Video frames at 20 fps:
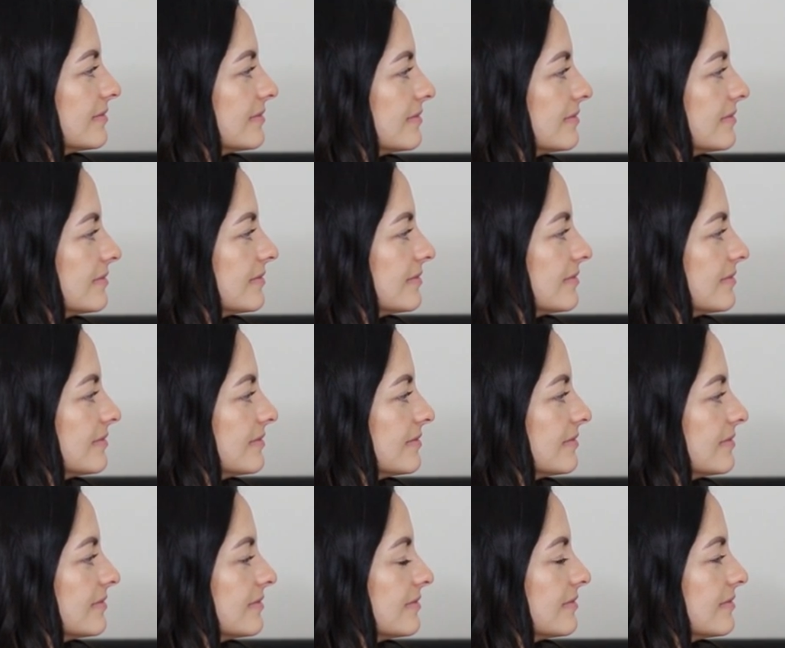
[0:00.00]

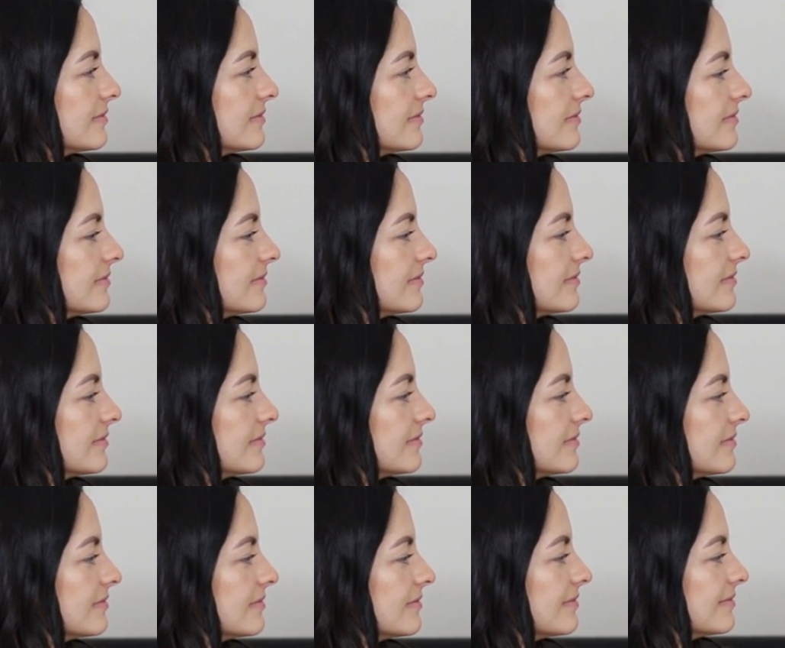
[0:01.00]

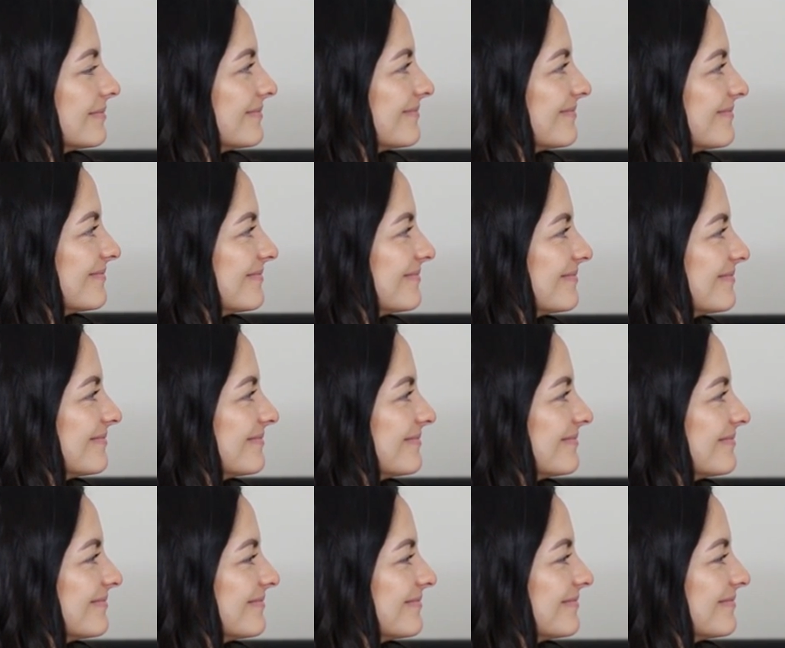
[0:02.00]

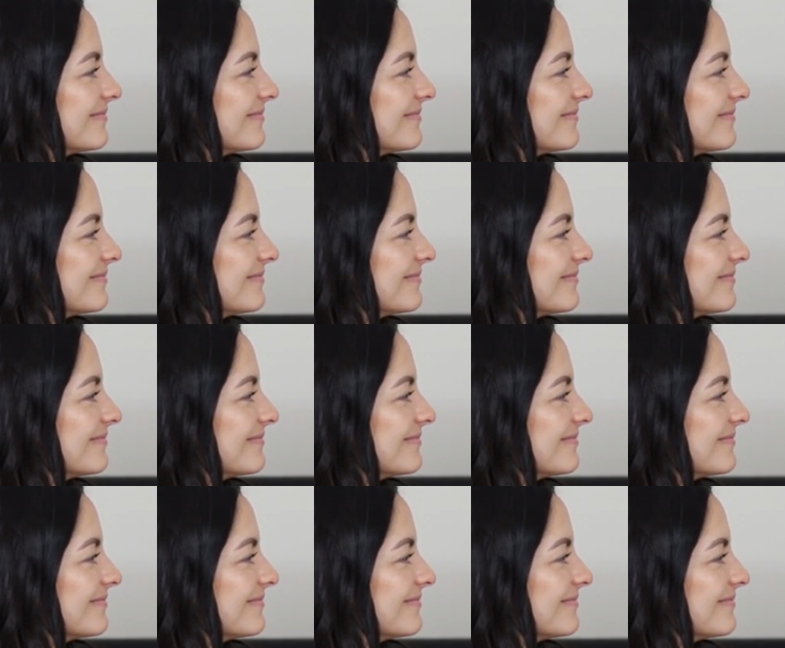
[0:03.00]
No words are spoken by the person on screen.